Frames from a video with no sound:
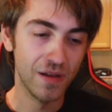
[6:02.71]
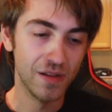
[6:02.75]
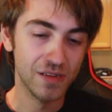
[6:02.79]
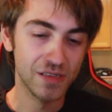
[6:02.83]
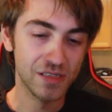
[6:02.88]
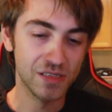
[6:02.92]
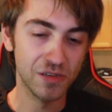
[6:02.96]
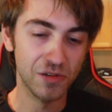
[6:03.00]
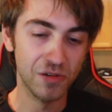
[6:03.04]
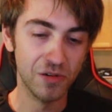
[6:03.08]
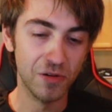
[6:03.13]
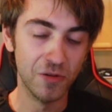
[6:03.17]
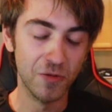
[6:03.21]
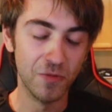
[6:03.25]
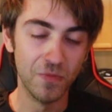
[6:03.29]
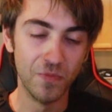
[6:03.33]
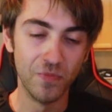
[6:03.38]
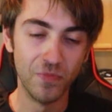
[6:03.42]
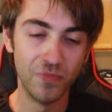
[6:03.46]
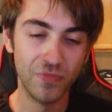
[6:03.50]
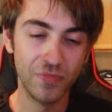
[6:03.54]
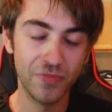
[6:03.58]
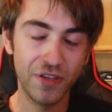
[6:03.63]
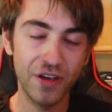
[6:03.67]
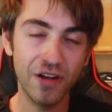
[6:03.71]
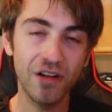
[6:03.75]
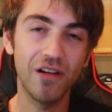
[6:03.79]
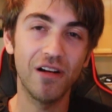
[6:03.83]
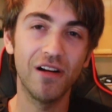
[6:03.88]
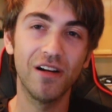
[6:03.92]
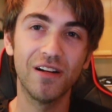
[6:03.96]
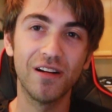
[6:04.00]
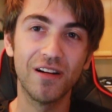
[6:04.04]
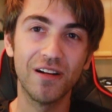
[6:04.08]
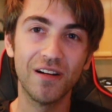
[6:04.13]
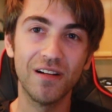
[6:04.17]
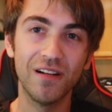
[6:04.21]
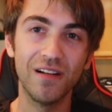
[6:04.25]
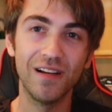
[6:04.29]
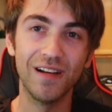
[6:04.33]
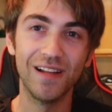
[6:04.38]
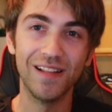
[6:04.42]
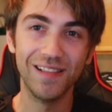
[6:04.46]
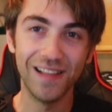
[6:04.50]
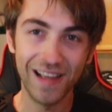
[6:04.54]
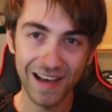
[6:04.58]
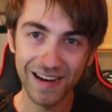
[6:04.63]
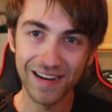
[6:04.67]
So there are
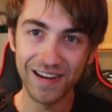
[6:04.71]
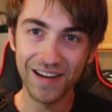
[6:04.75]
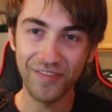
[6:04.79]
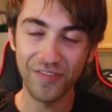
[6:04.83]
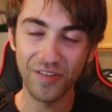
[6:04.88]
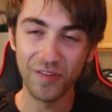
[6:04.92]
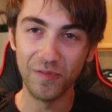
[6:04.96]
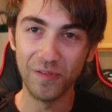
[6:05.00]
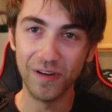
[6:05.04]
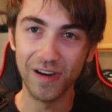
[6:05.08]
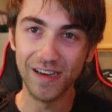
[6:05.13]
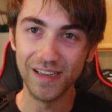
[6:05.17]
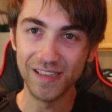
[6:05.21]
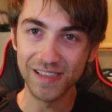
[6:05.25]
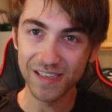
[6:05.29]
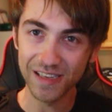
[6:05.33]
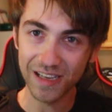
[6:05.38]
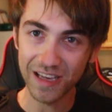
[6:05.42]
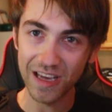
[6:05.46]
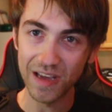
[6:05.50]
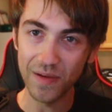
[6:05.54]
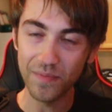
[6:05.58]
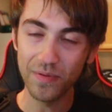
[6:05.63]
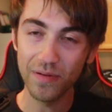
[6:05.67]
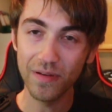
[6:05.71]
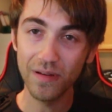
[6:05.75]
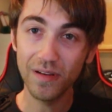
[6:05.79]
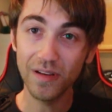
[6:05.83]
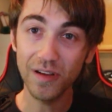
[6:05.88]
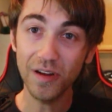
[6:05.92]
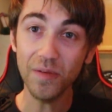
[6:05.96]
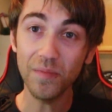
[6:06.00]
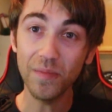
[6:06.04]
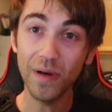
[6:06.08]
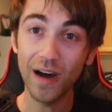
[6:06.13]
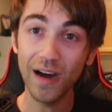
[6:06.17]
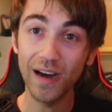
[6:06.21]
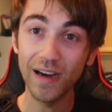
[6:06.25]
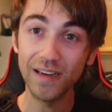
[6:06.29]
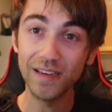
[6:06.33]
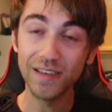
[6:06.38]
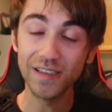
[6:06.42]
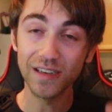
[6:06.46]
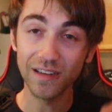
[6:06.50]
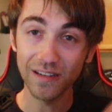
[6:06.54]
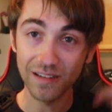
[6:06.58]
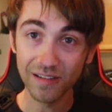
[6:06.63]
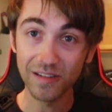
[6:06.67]
a lot of different ways to keep your
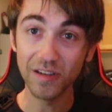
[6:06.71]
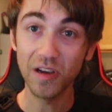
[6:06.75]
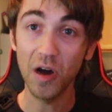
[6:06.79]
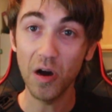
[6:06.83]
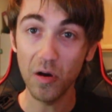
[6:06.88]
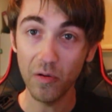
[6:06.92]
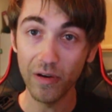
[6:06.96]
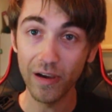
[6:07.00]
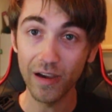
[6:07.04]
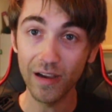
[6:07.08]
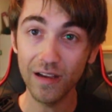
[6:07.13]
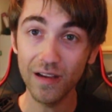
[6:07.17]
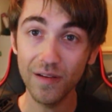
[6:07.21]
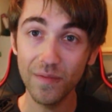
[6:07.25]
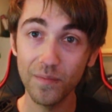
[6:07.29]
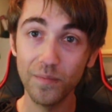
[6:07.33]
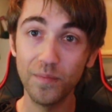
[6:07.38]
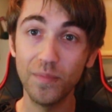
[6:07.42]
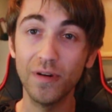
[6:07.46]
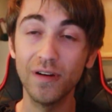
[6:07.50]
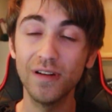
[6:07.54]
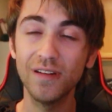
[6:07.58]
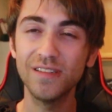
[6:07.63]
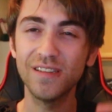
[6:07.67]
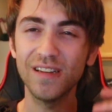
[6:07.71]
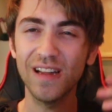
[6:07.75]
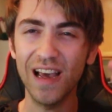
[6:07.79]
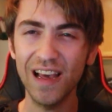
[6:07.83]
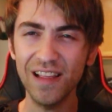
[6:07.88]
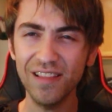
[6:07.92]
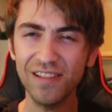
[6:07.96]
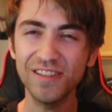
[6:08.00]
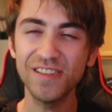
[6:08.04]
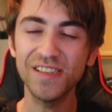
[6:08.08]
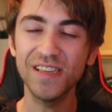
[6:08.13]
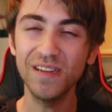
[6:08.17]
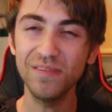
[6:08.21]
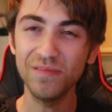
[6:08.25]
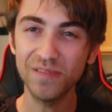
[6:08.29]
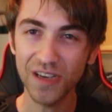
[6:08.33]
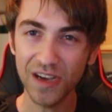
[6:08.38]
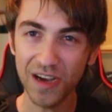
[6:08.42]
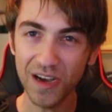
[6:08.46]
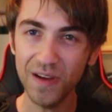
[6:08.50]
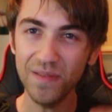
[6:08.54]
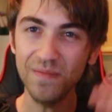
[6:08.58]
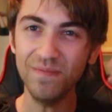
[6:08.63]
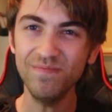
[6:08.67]
mind going, but at the same
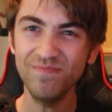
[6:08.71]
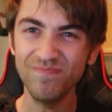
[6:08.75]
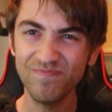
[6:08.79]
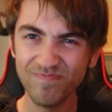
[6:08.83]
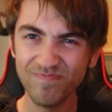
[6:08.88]
time,